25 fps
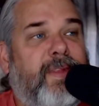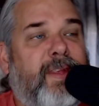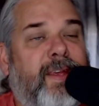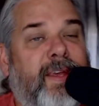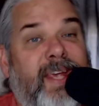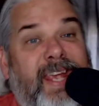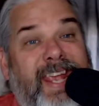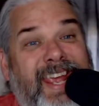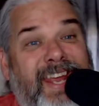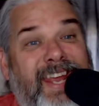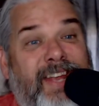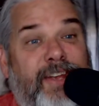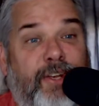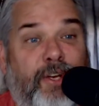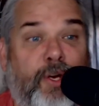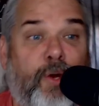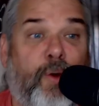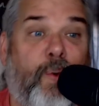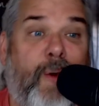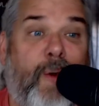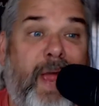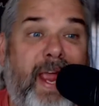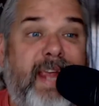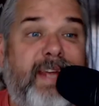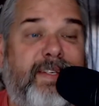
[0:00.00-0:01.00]
Into
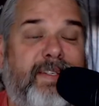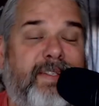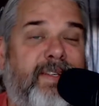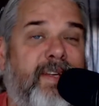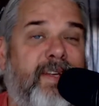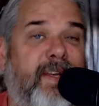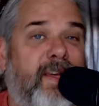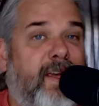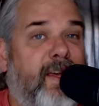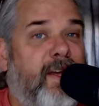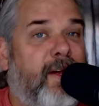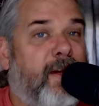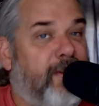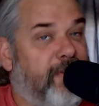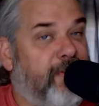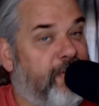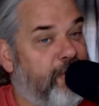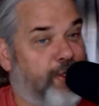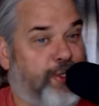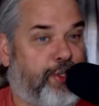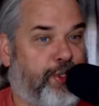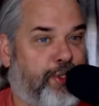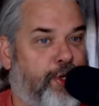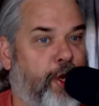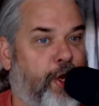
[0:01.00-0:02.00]
Kuwait and the
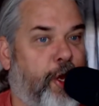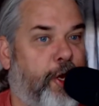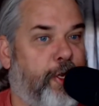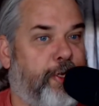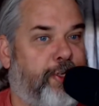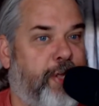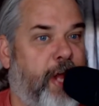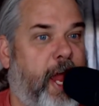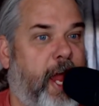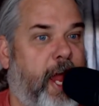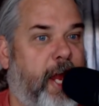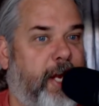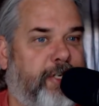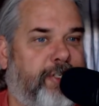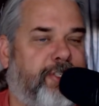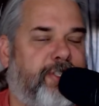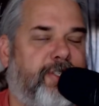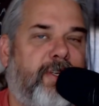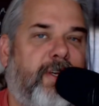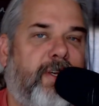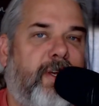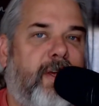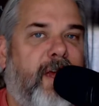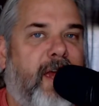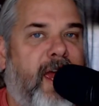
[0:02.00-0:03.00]
scud attacks
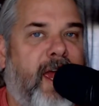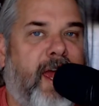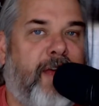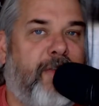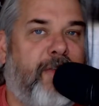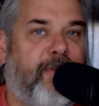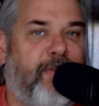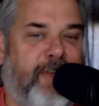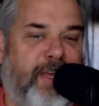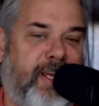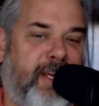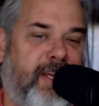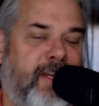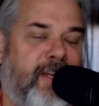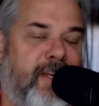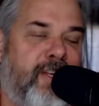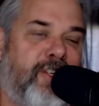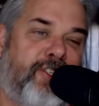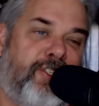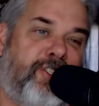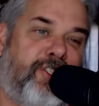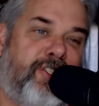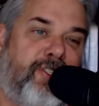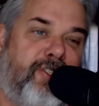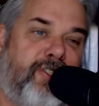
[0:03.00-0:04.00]
and the
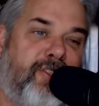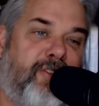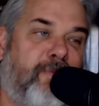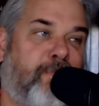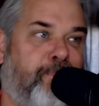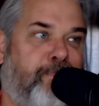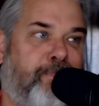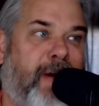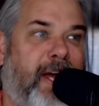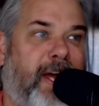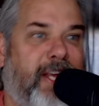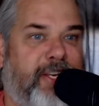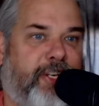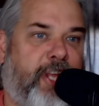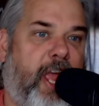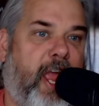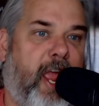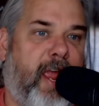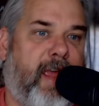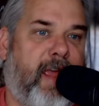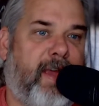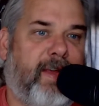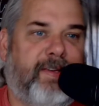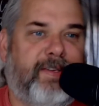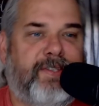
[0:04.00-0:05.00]
butt
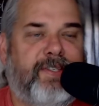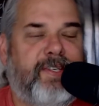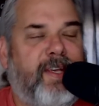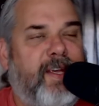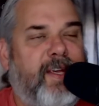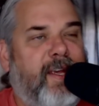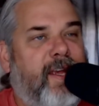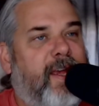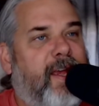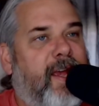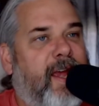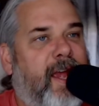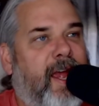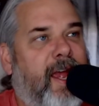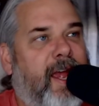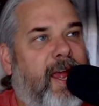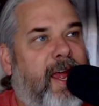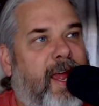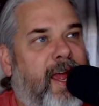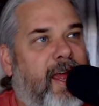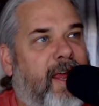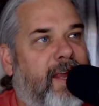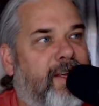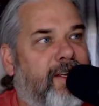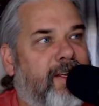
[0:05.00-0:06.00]
cans.
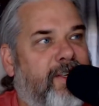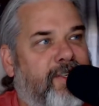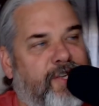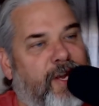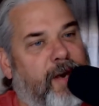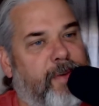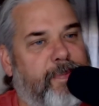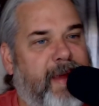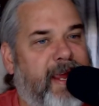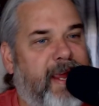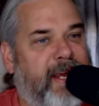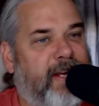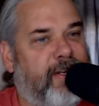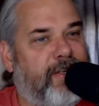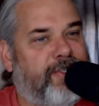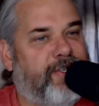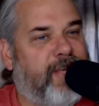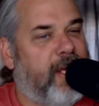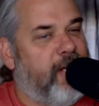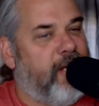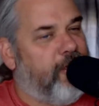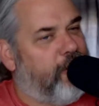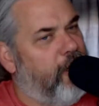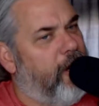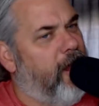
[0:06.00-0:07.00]
And the sergeant major
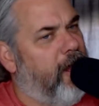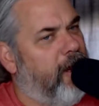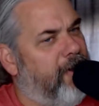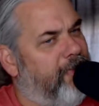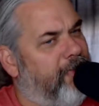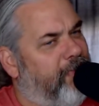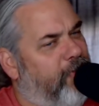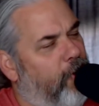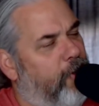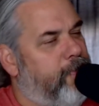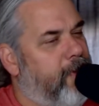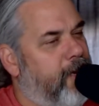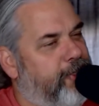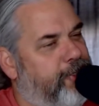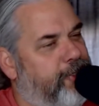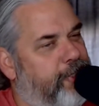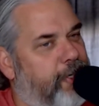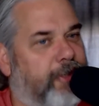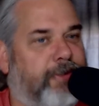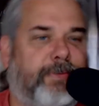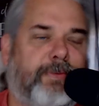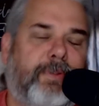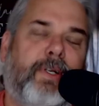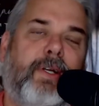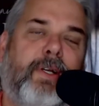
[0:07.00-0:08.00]
saying, get out of formation.
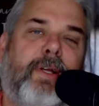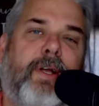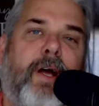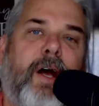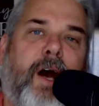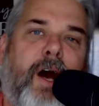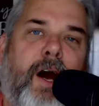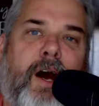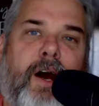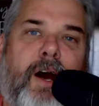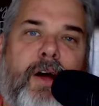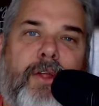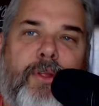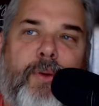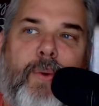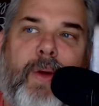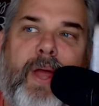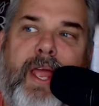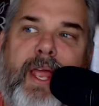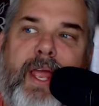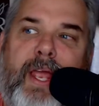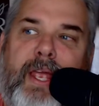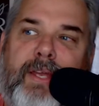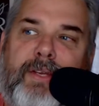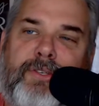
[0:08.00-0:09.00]
All the
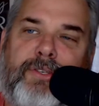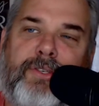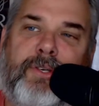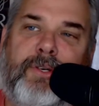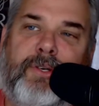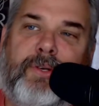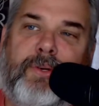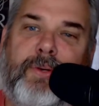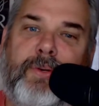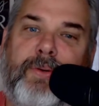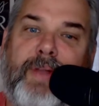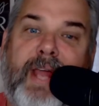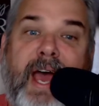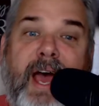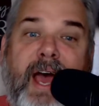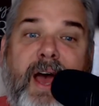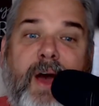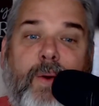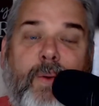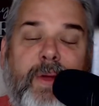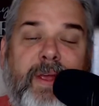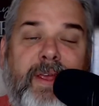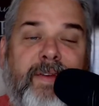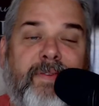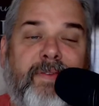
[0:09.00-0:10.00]
way to now
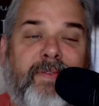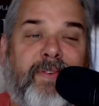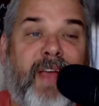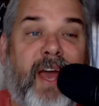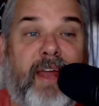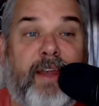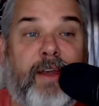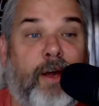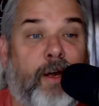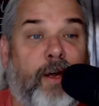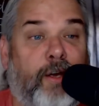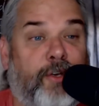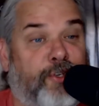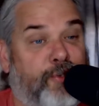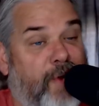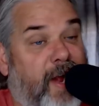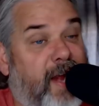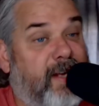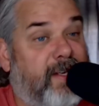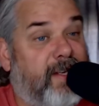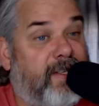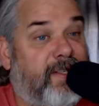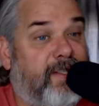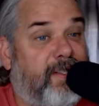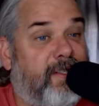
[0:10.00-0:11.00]
we've gotten our
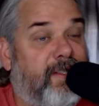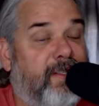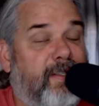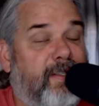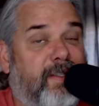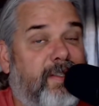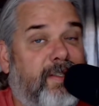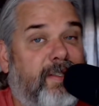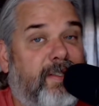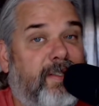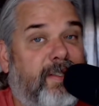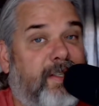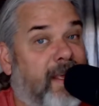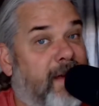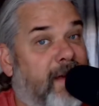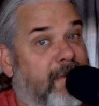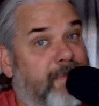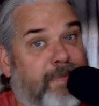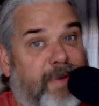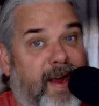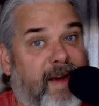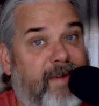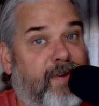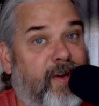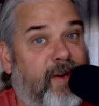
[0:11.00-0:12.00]
trucks, 11
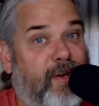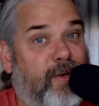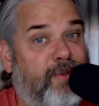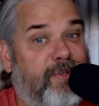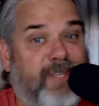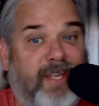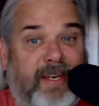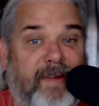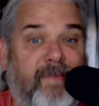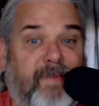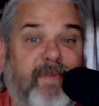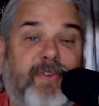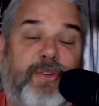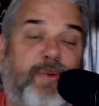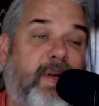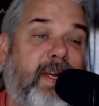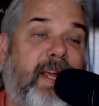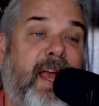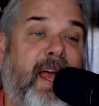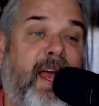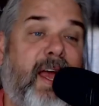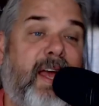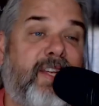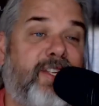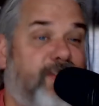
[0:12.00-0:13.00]
Bravos and infantry
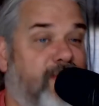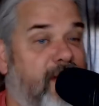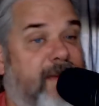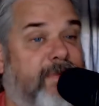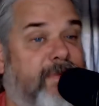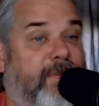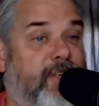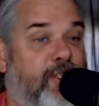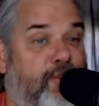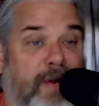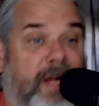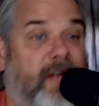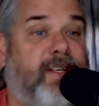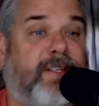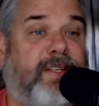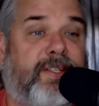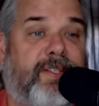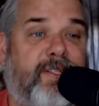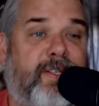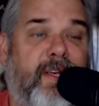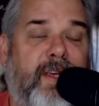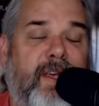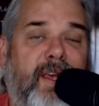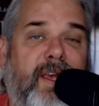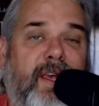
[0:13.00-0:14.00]
guys driving trucks.
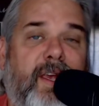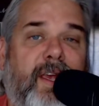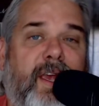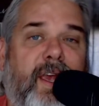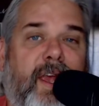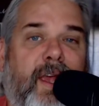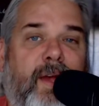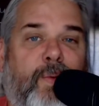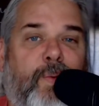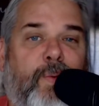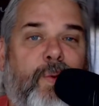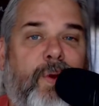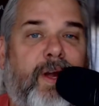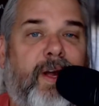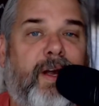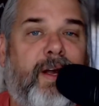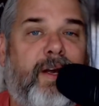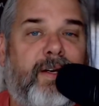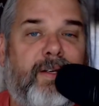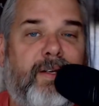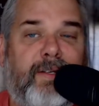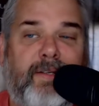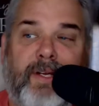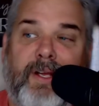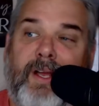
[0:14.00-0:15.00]
And
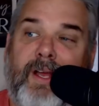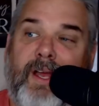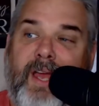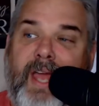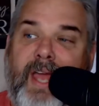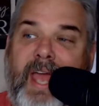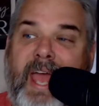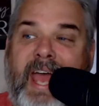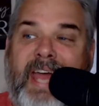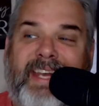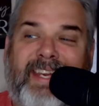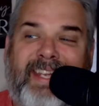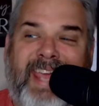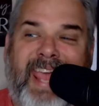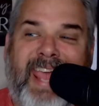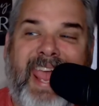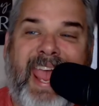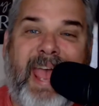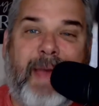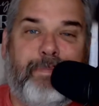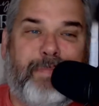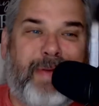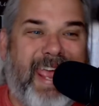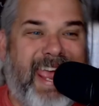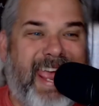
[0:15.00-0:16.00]
we're at
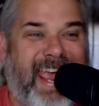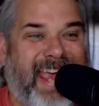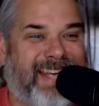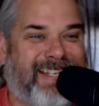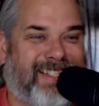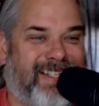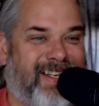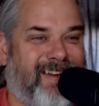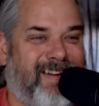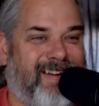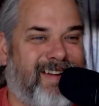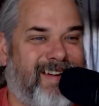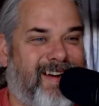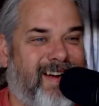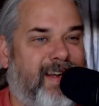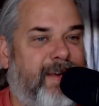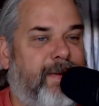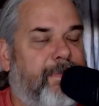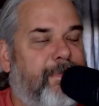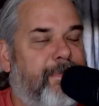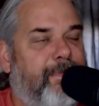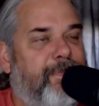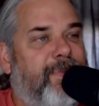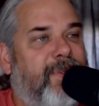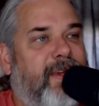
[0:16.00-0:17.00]
Camp Exxon.
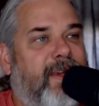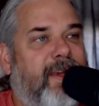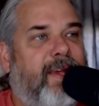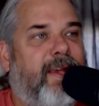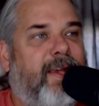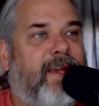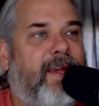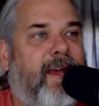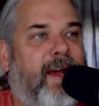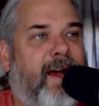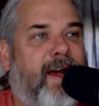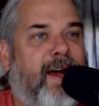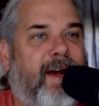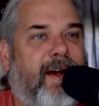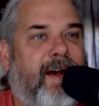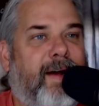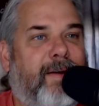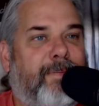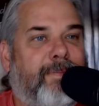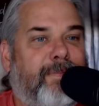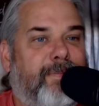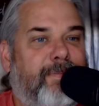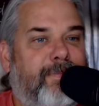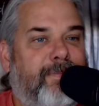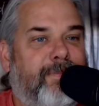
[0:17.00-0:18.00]

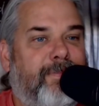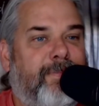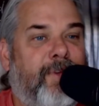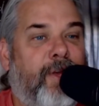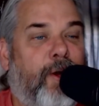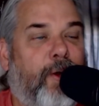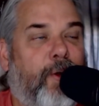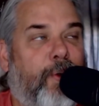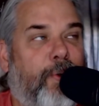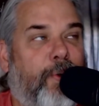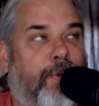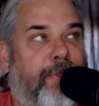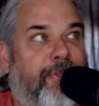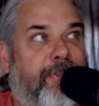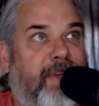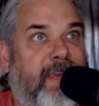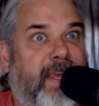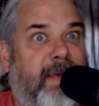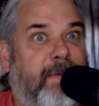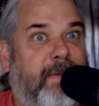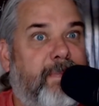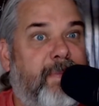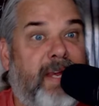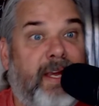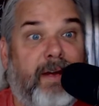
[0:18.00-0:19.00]
No
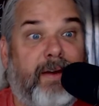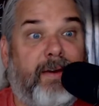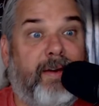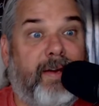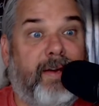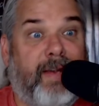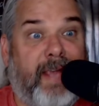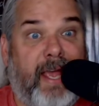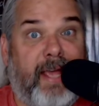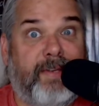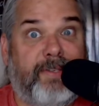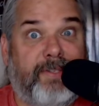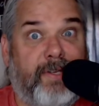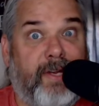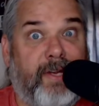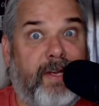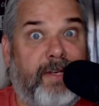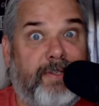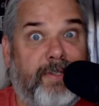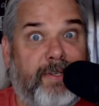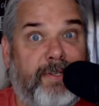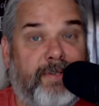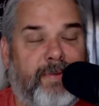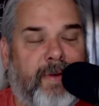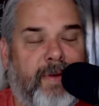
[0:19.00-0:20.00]
theme here in gas
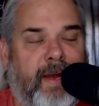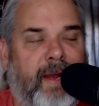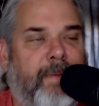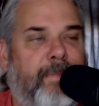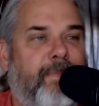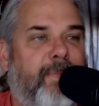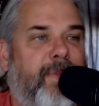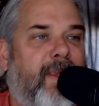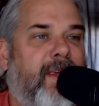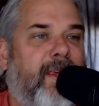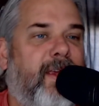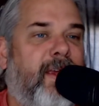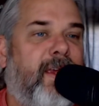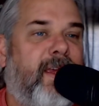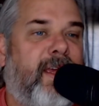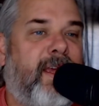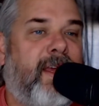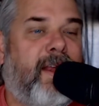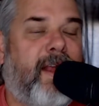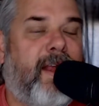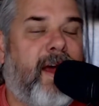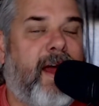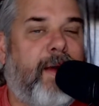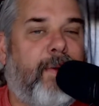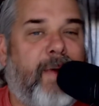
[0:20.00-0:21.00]
stations, right?
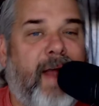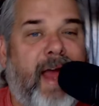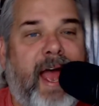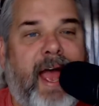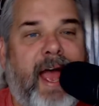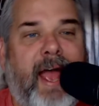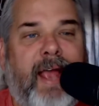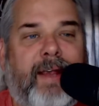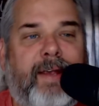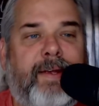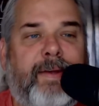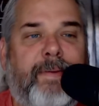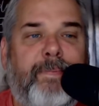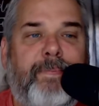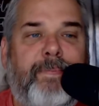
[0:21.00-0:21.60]
In Iraq.